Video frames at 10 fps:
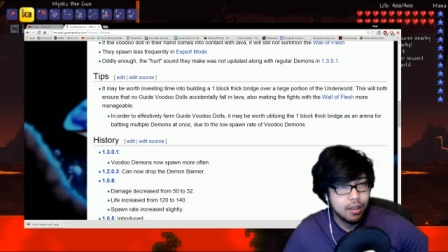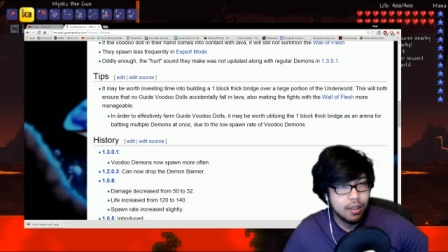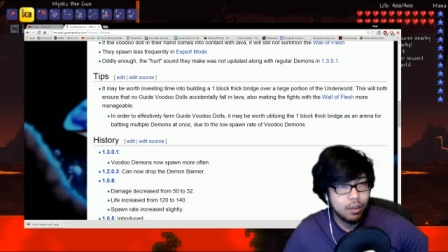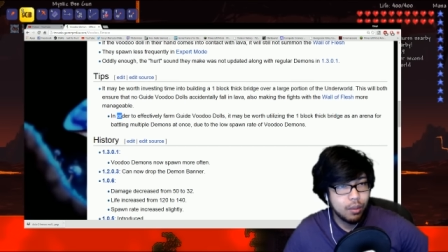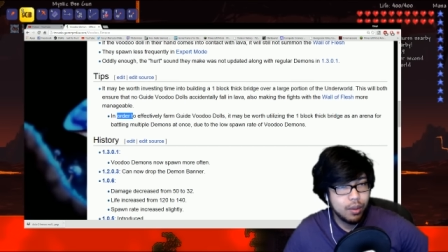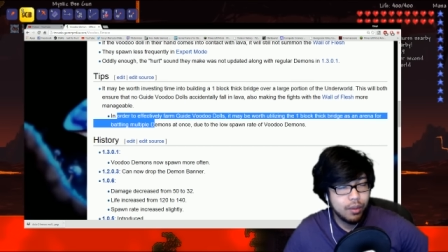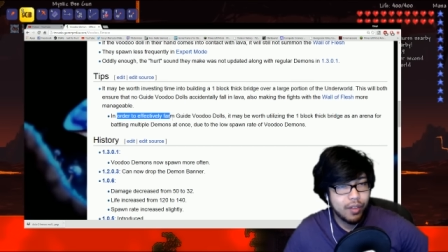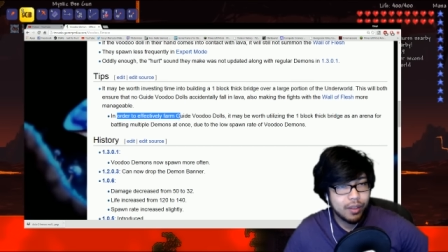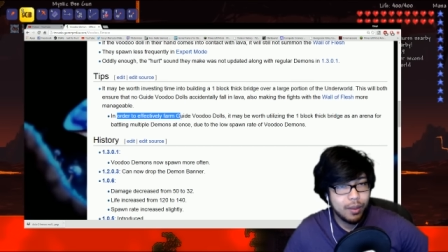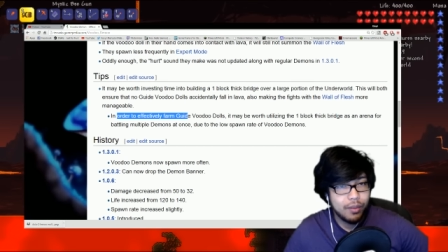In order to
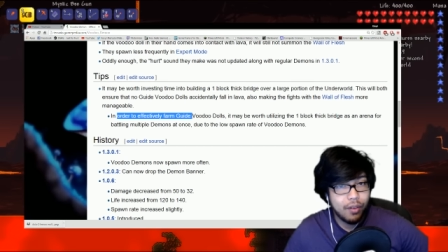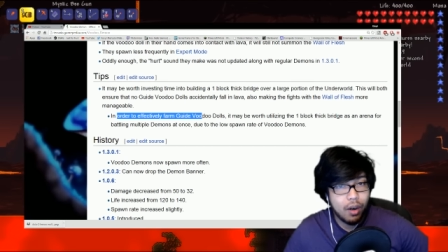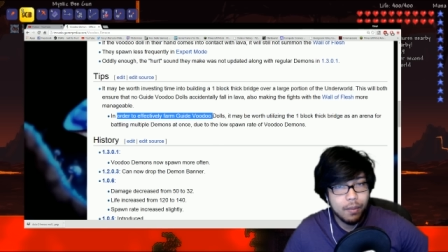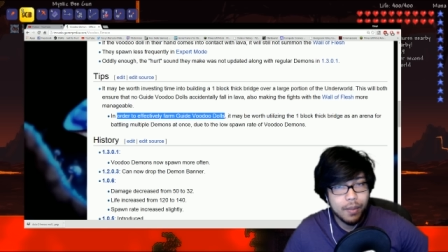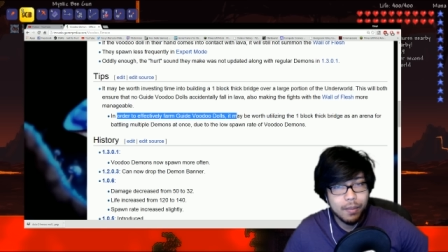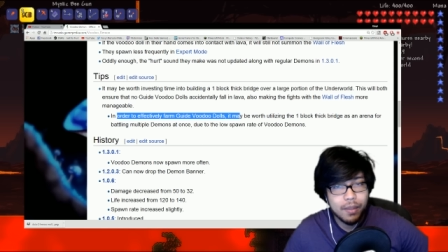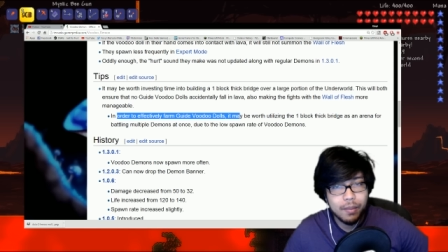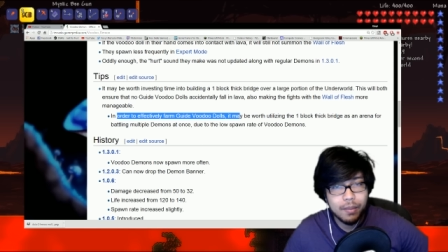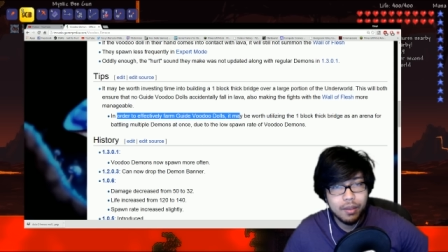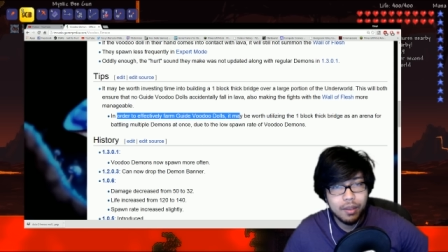effectively farm it, it
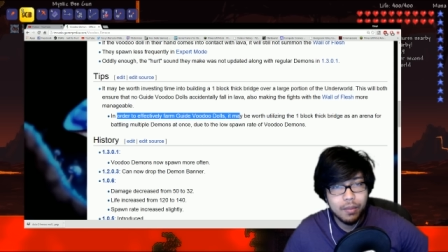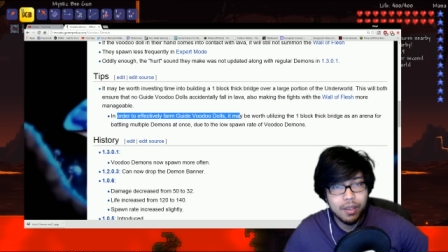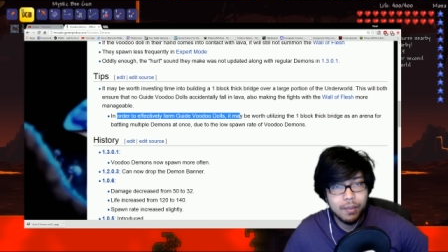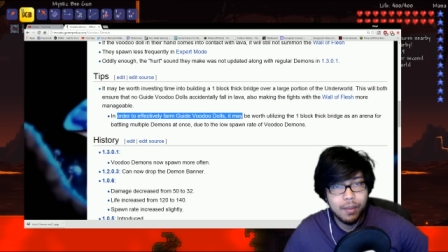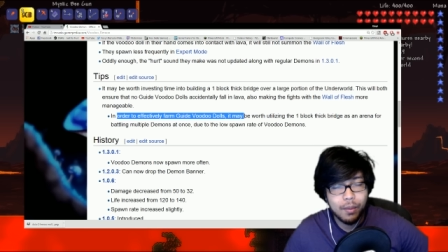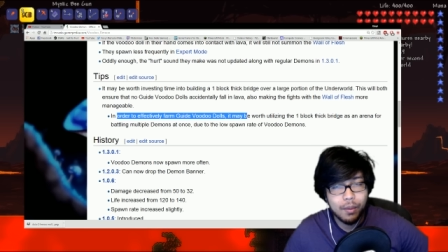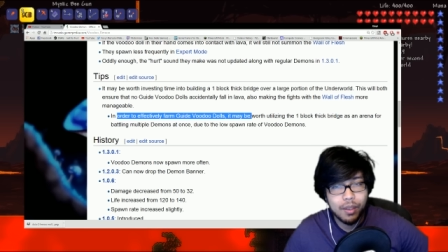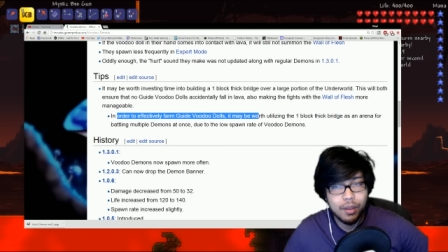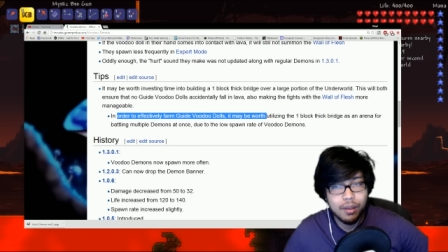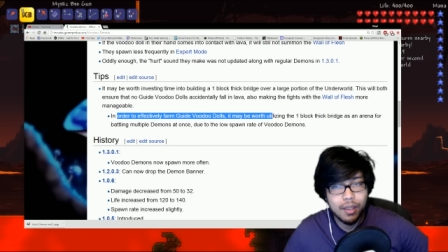might you might it may be
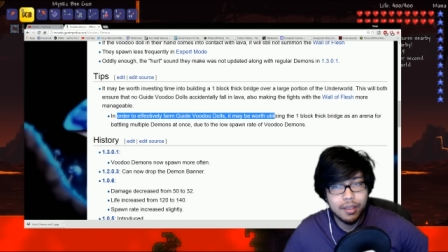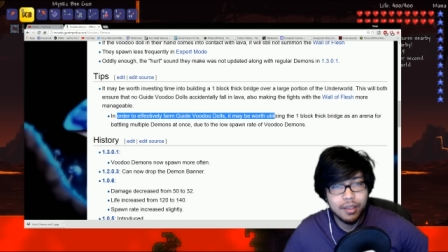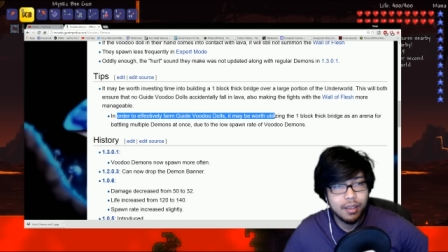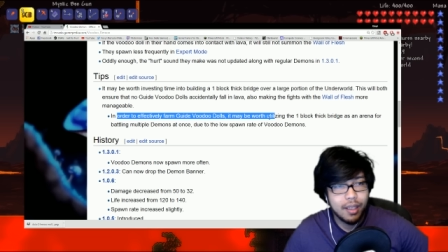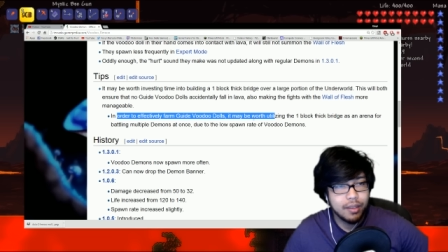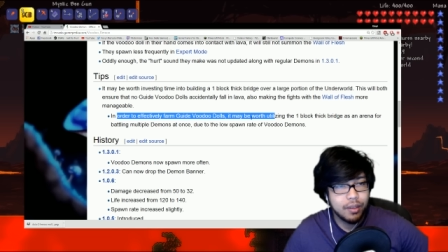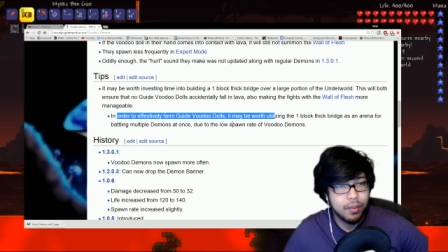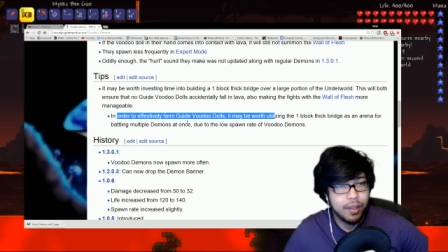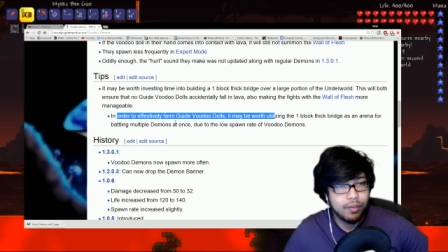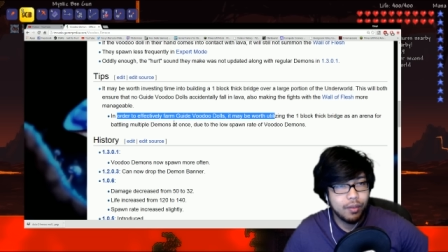worth utilizing as an
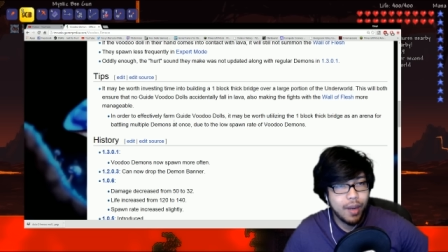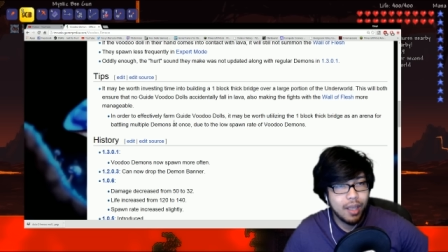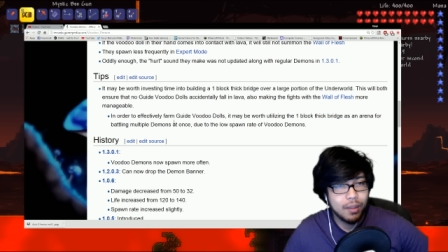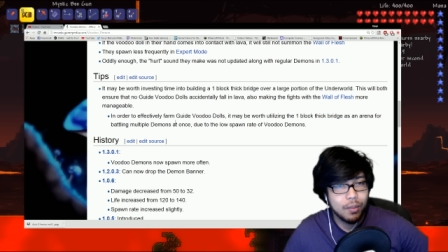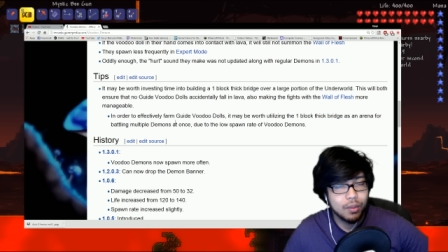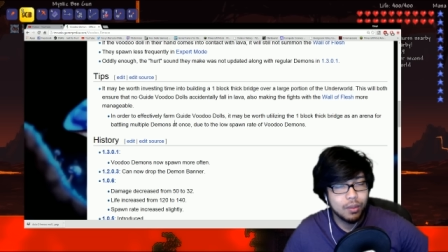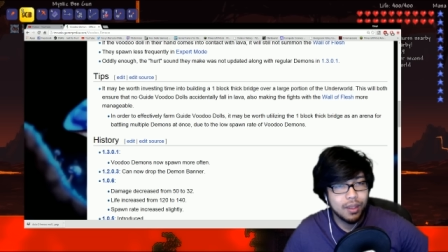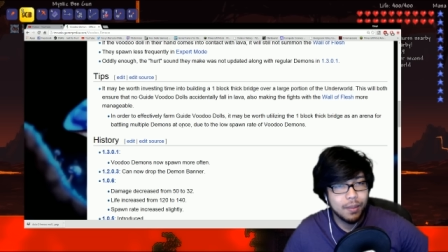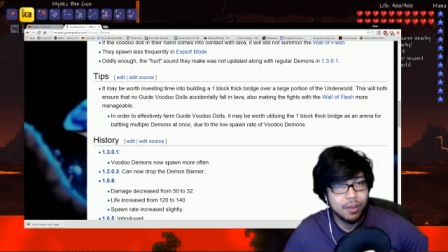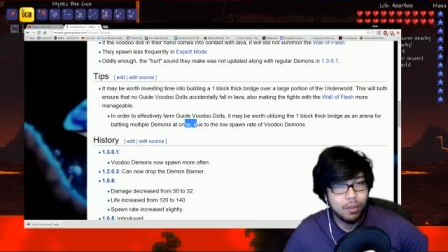arena for battling multiple
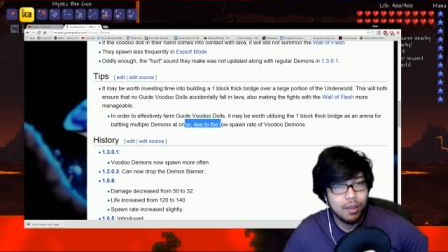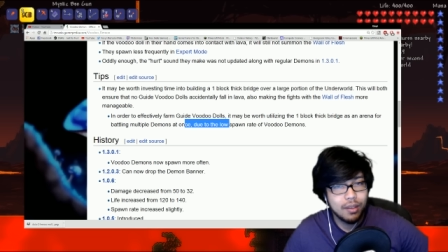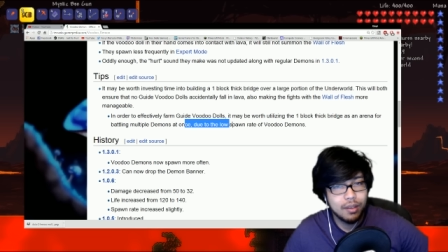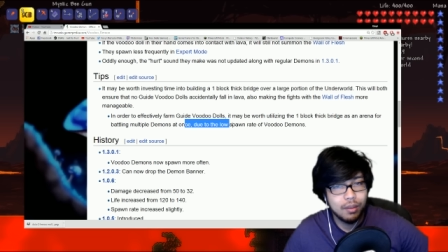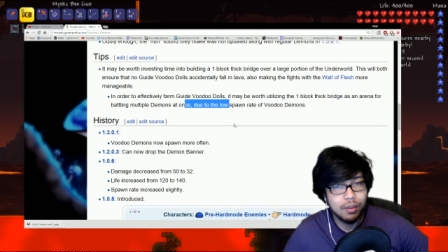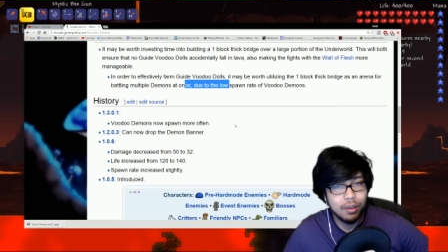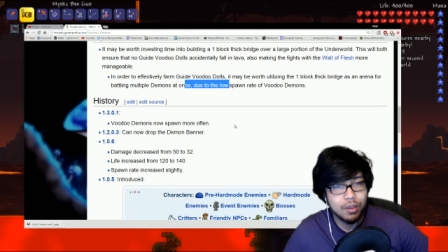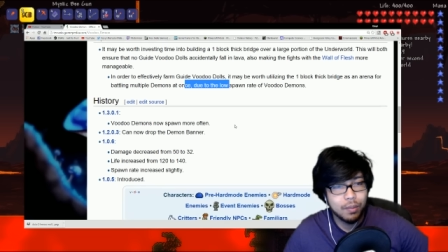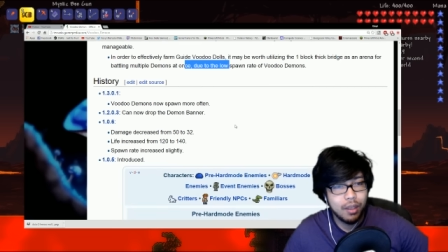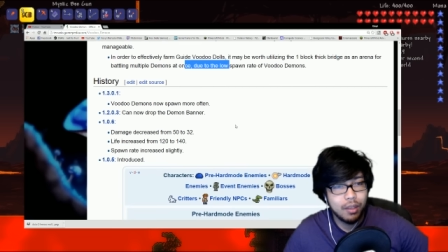demons at once due to low
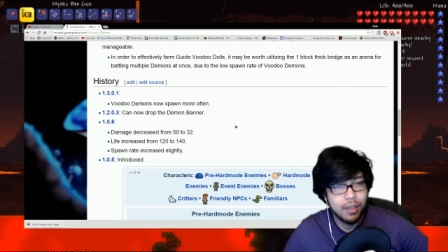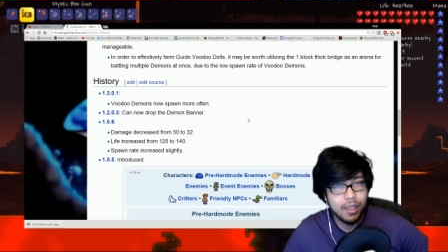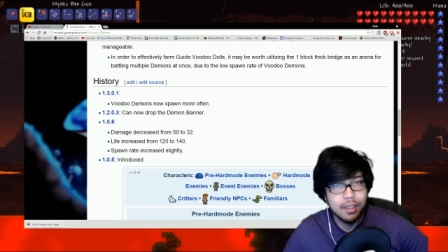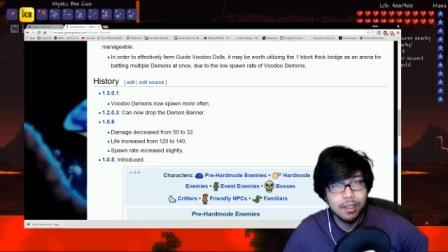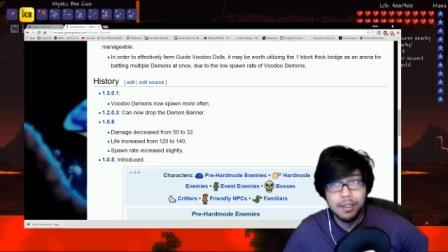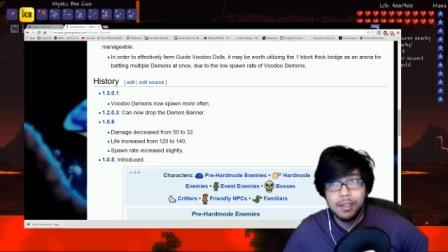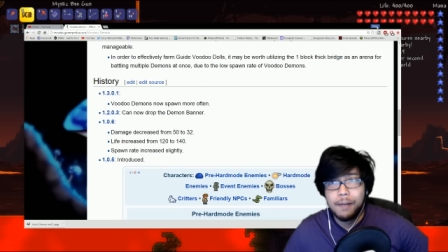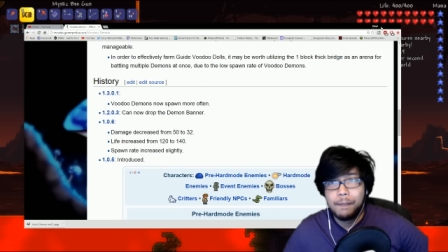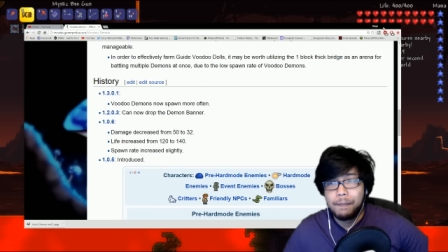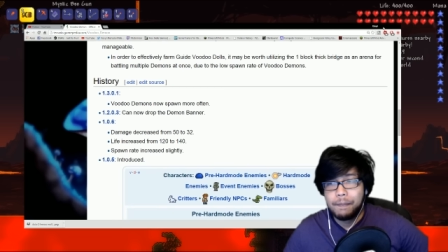spawn rate.
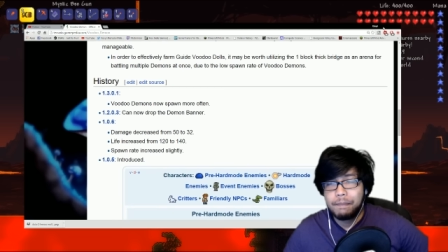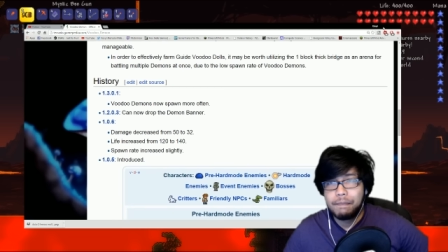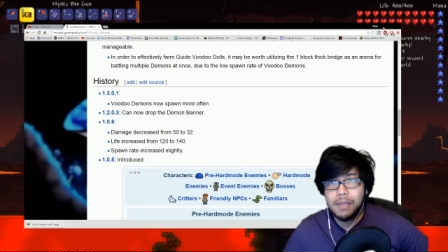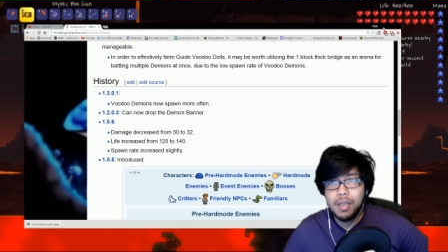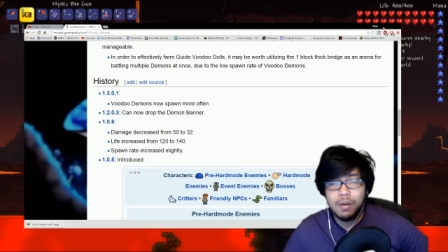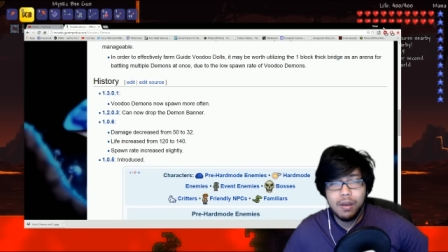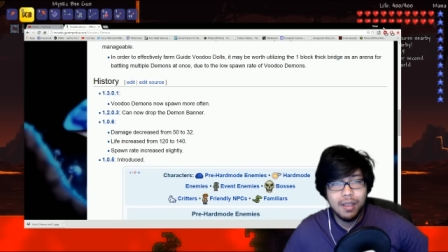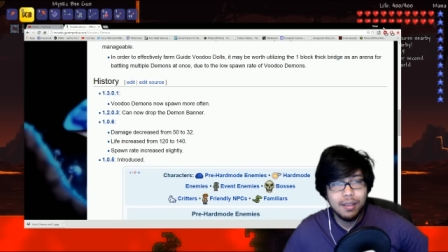You know what?